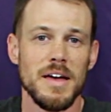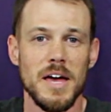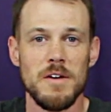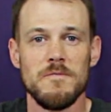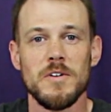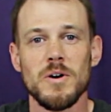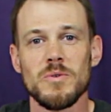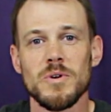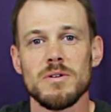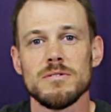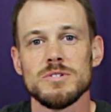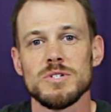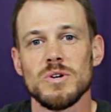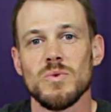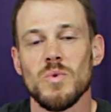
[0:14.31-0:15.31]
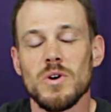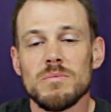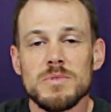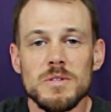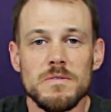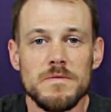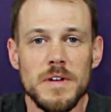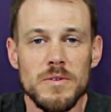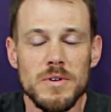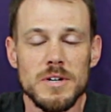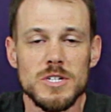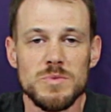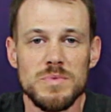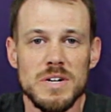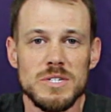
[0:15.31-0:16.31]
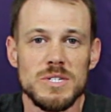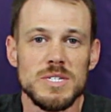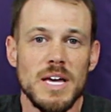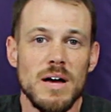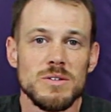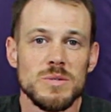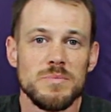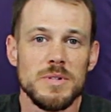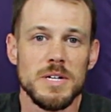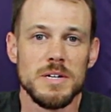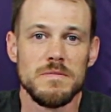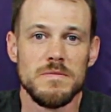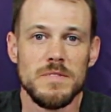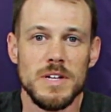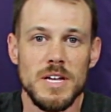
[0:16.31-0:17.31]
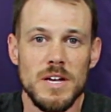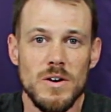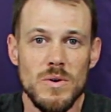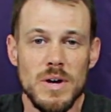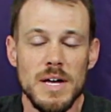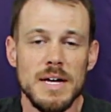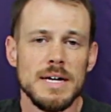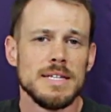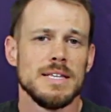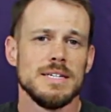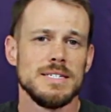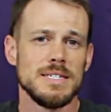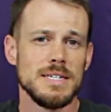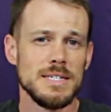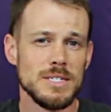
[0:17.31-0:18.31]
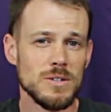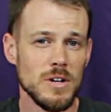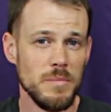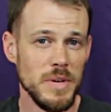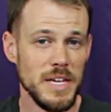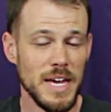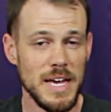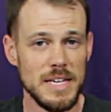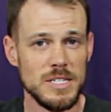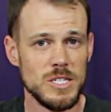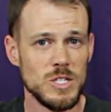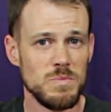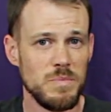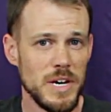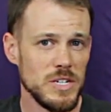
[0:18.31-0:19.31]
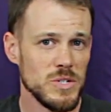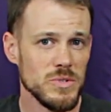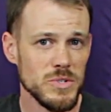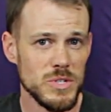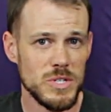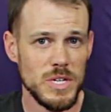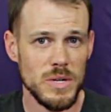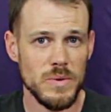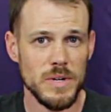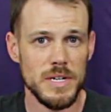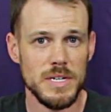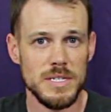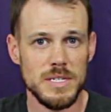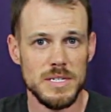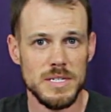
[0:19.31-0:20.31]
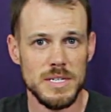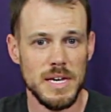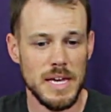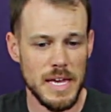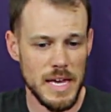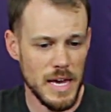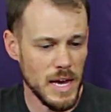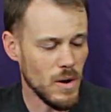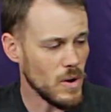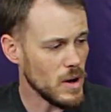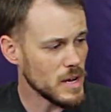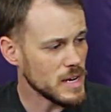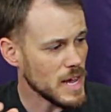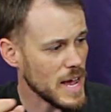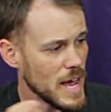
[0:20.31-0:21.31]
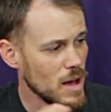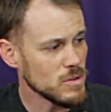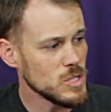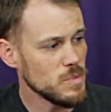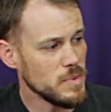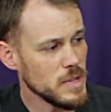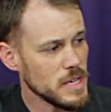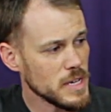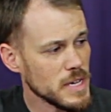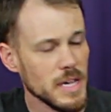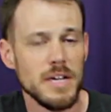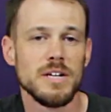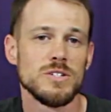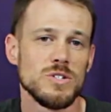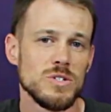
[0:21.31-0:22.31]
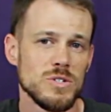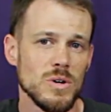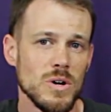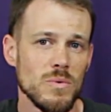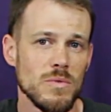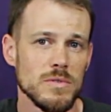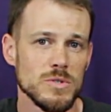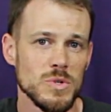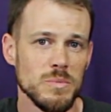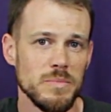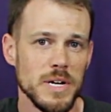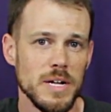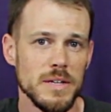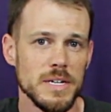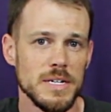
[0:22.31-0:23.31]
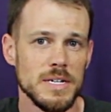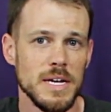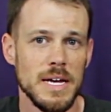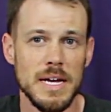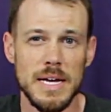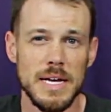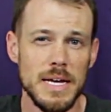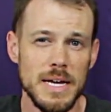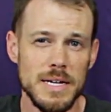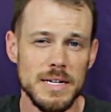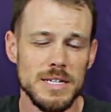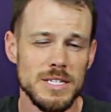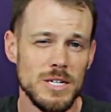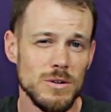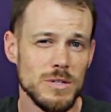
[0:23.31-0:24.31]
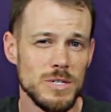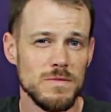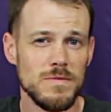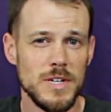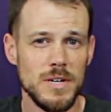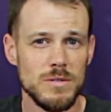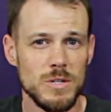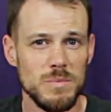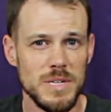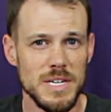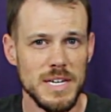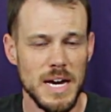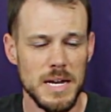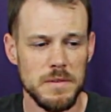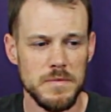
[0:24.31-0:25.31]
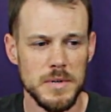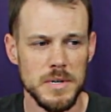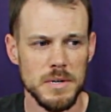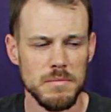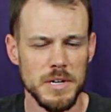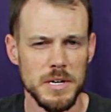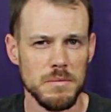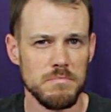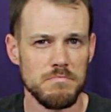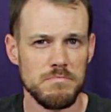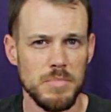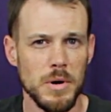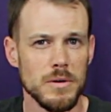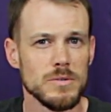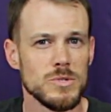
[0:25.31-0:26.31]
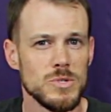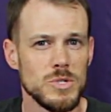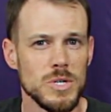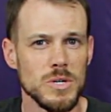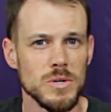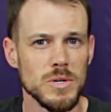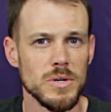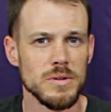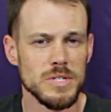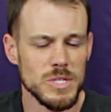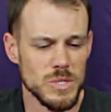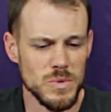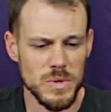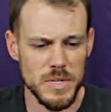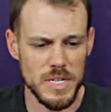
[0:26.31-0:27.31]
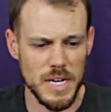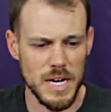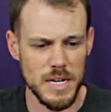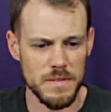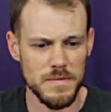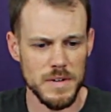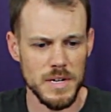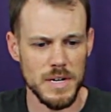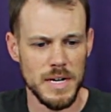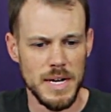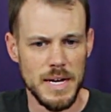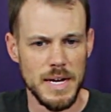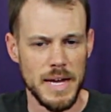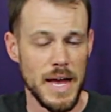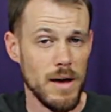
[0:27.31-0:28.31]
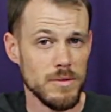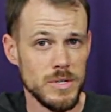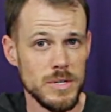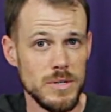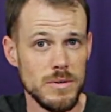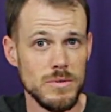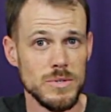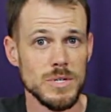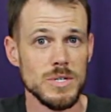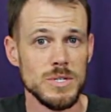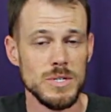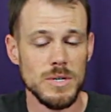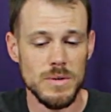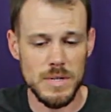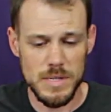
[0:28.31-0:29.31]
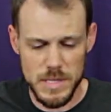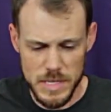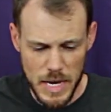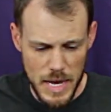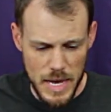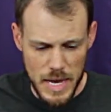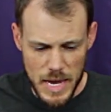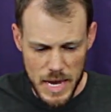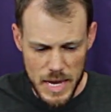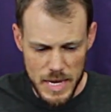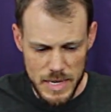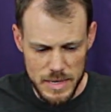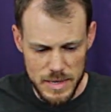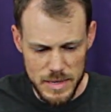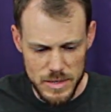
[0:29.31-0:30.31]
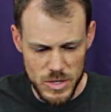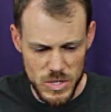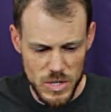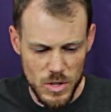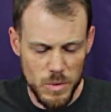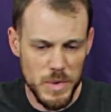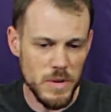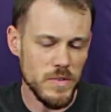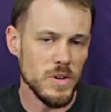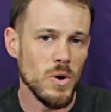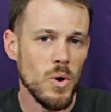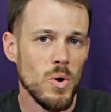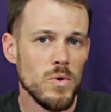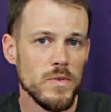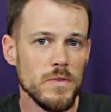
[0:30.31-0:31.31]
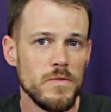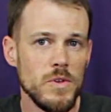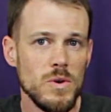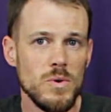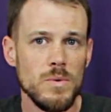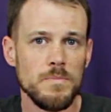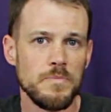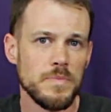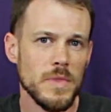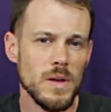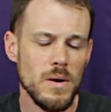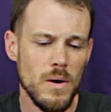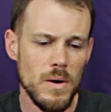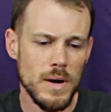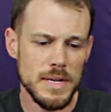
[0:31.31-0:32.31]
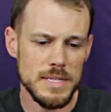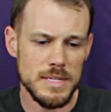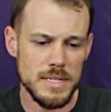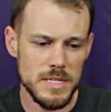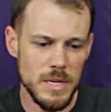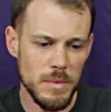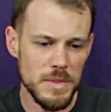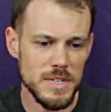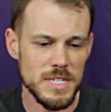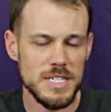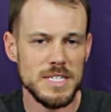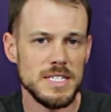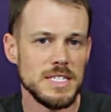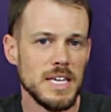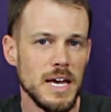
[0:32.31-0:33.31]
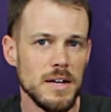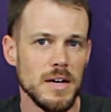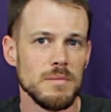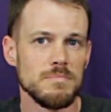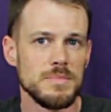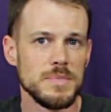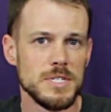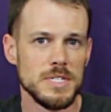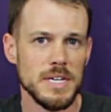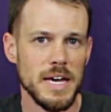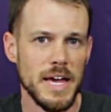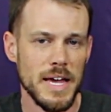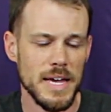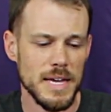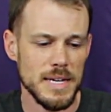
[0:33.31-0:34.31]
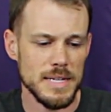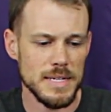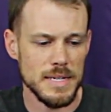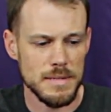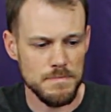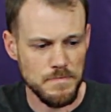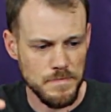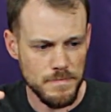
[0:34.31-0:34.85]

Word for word: Hey fellow Roaders, welcome to the Fellow Road Express's How to Play video. This is going to be a special series on how to play Star Wars Rebellion, and consider this video to be kind of like a part 0. This is really kind of how to use this series, and just a little bit of an overview on some of the setups and